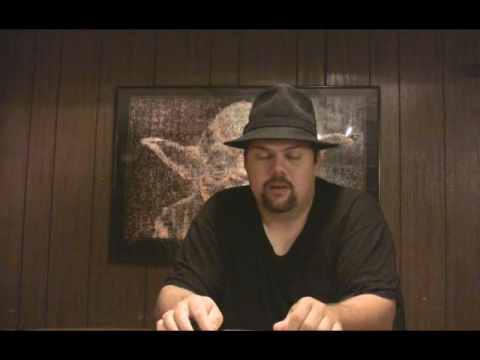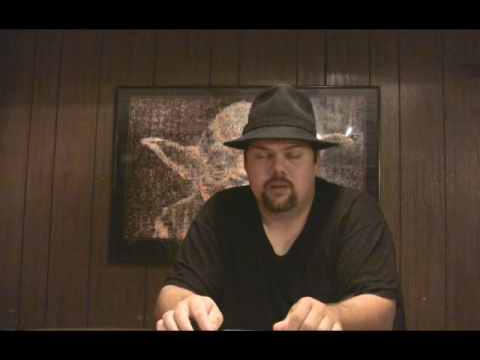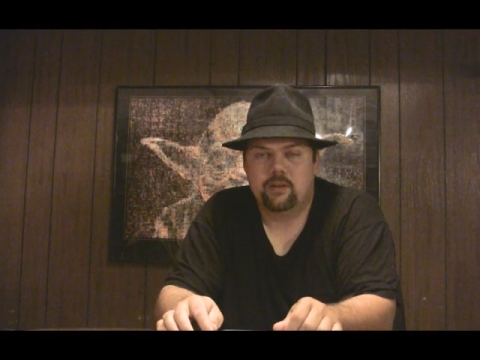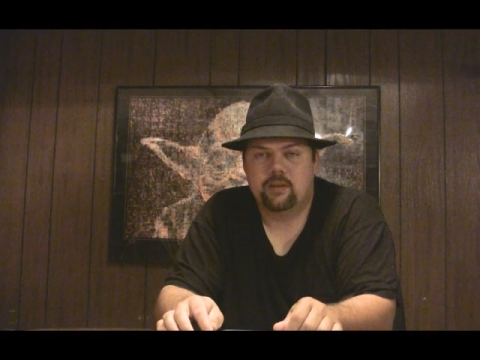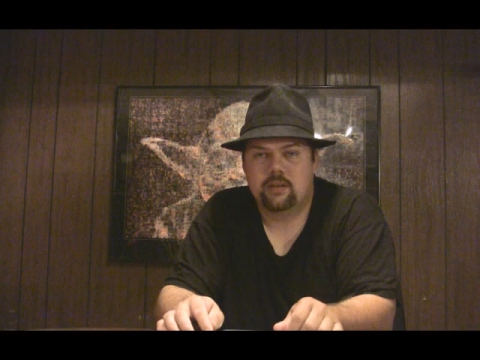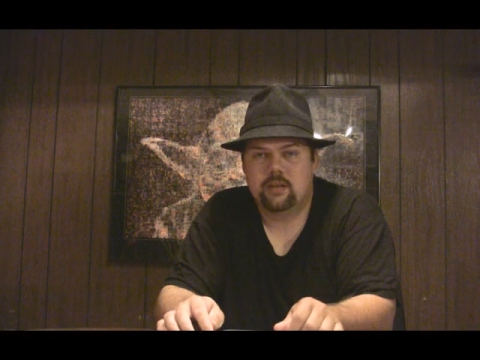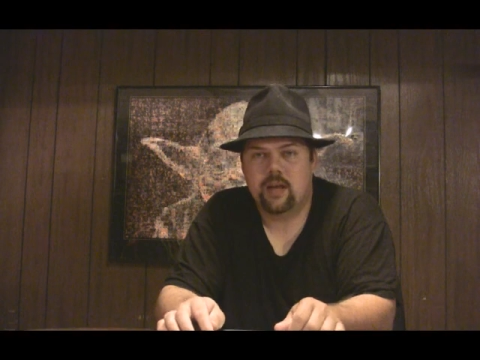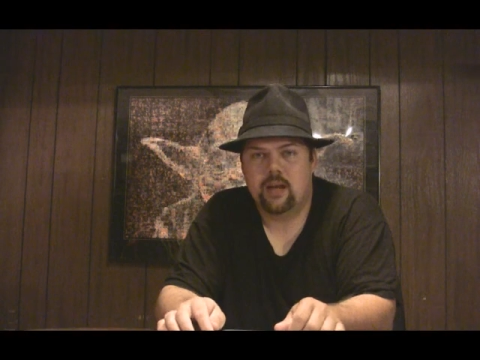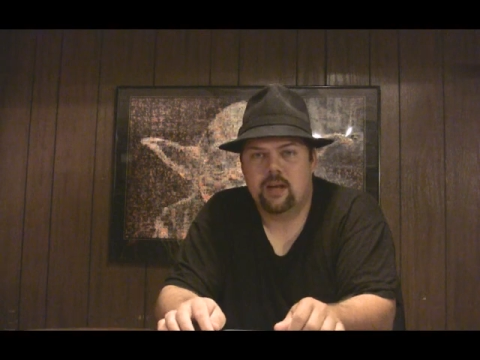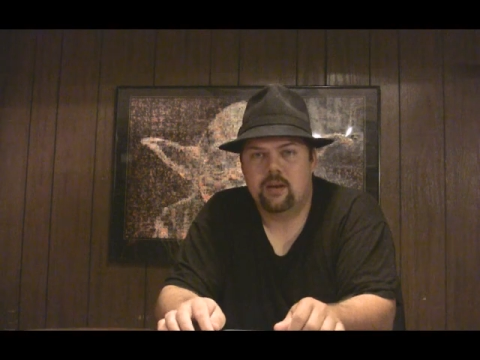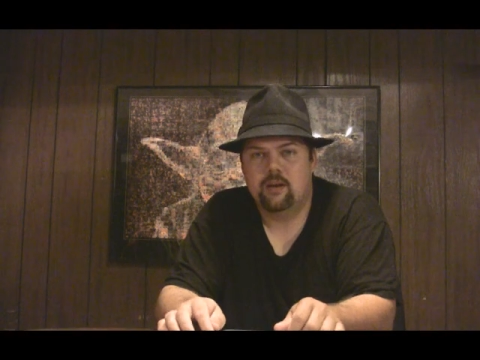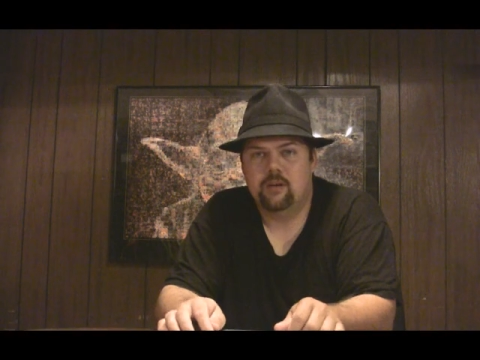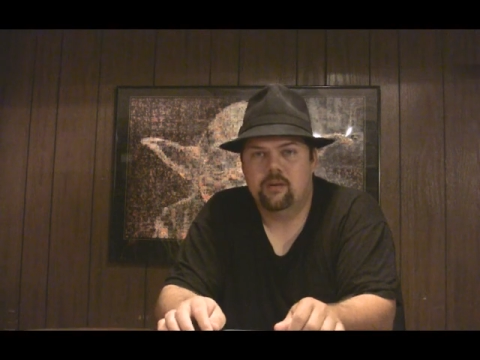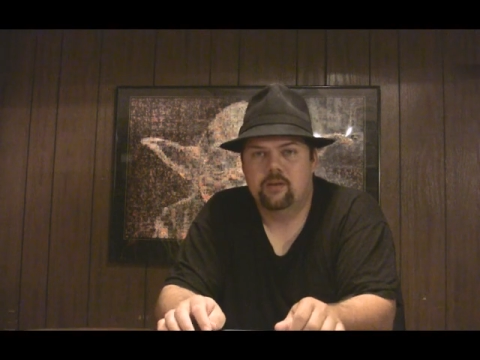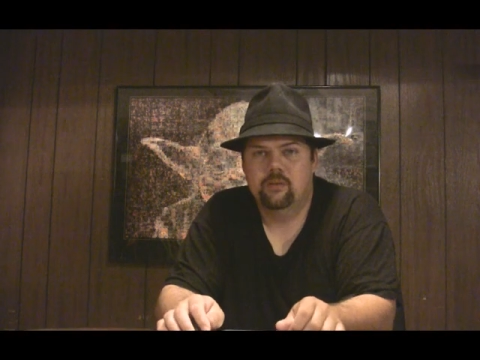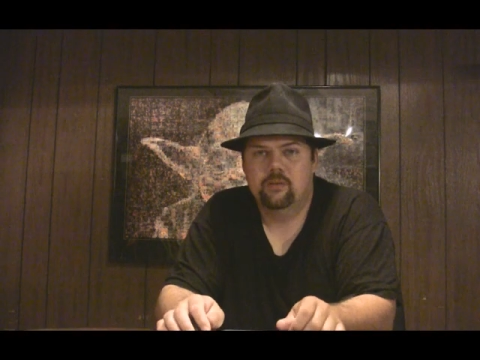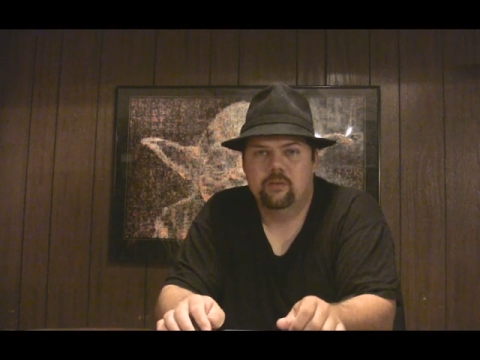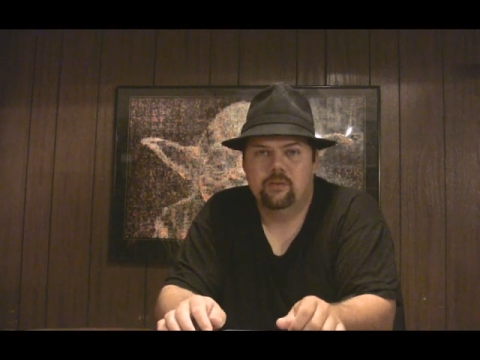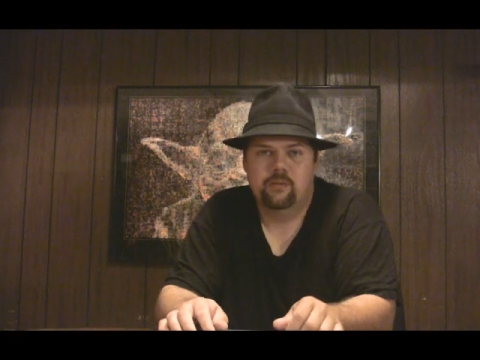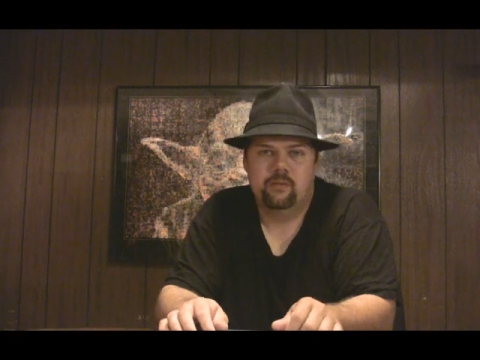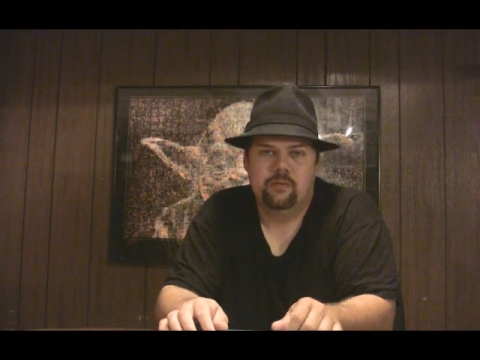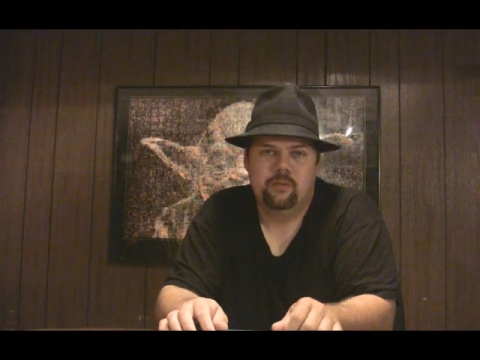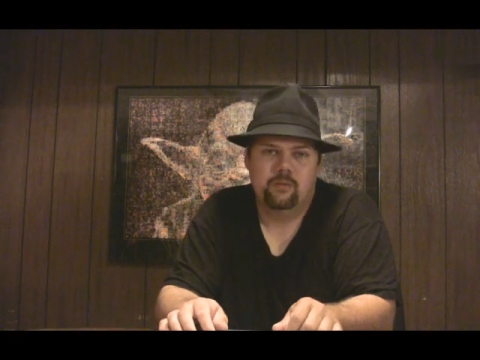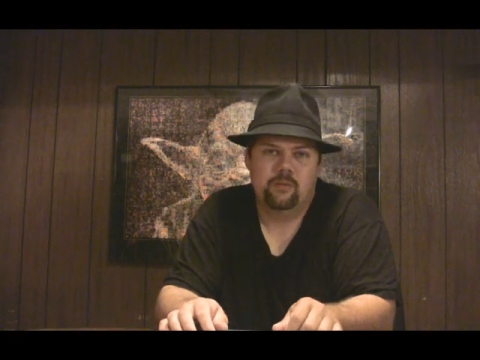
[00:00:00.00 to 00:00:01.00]

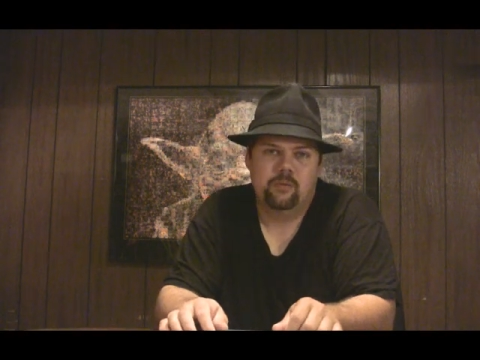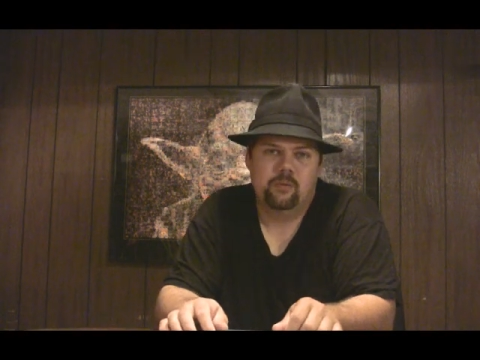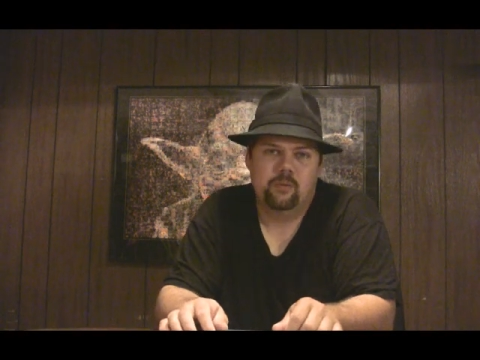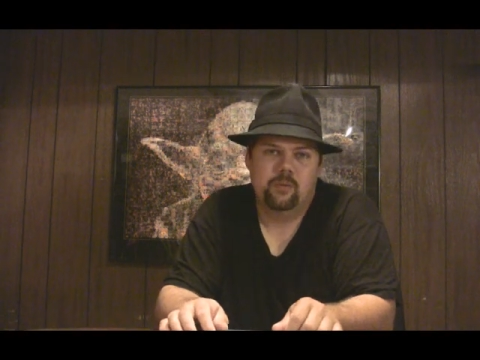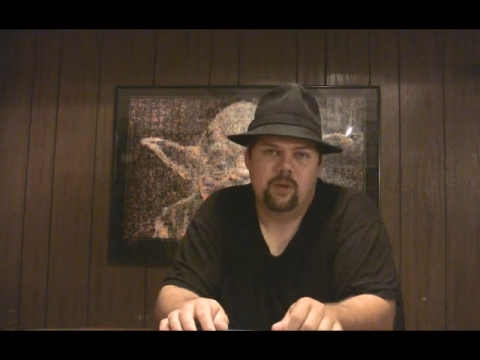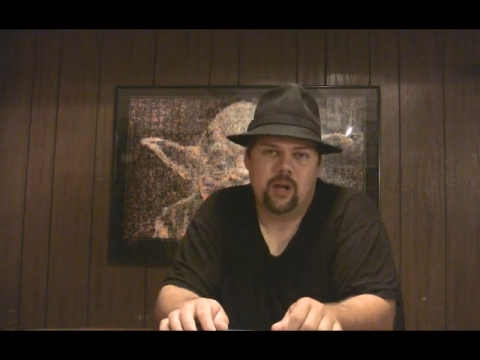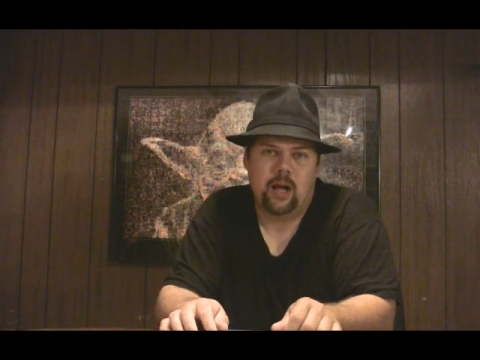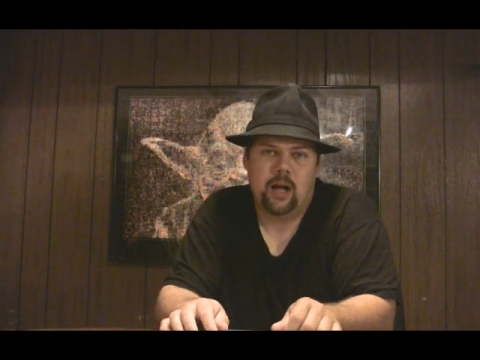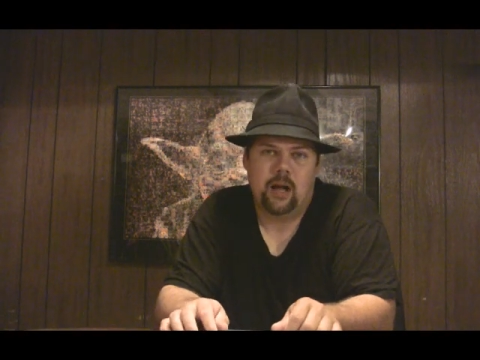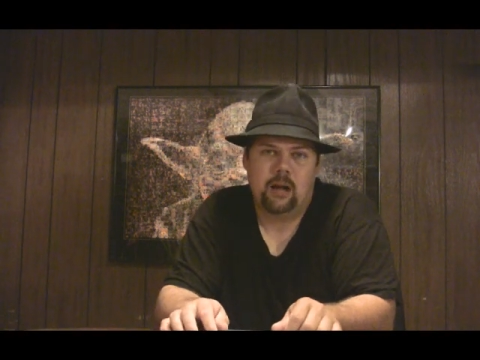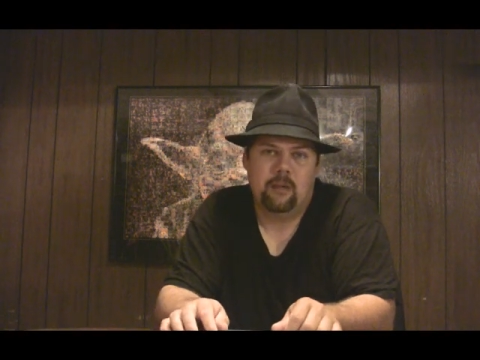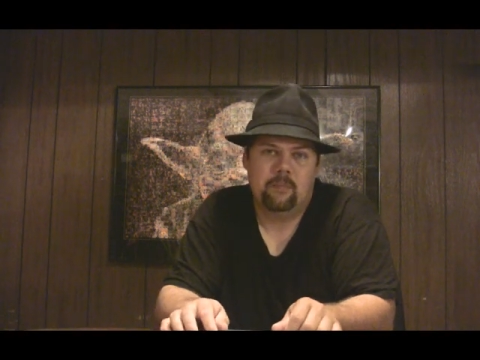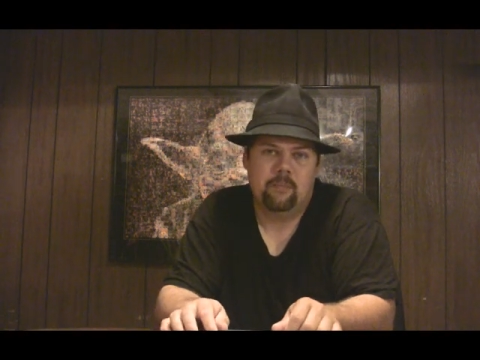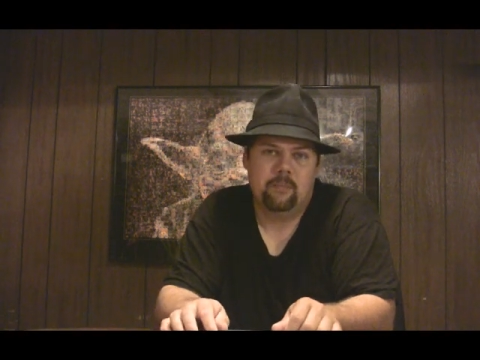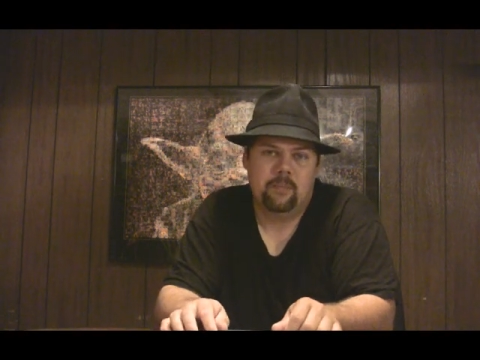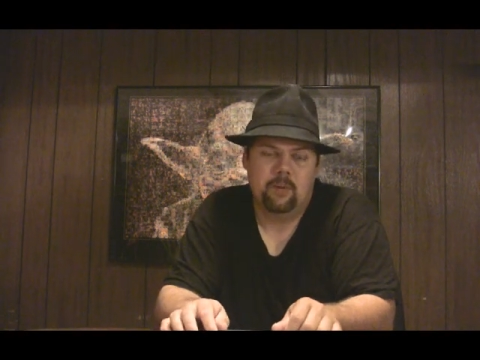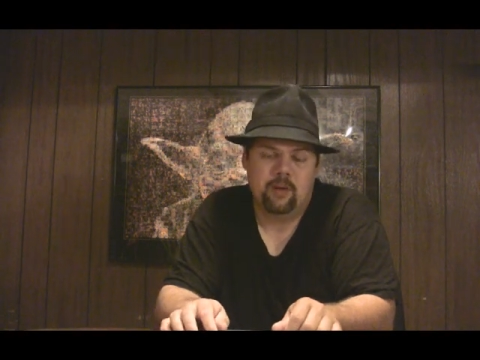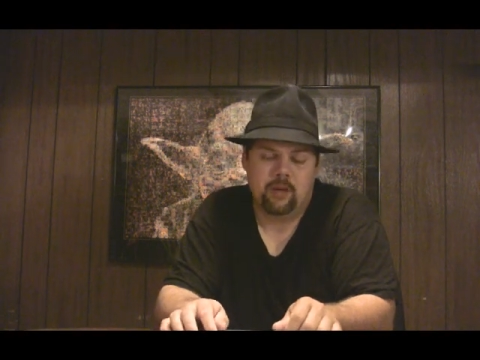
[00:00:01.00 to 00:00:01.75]
Scale, I'm